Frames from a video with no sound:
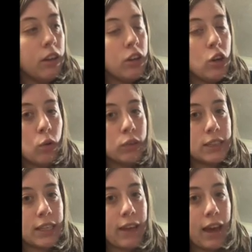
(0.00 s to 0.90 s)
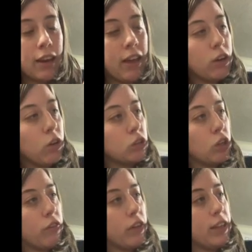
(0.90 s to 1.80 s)
you don't see that. That goes
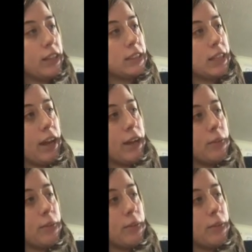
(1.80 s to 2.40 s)
on the inside.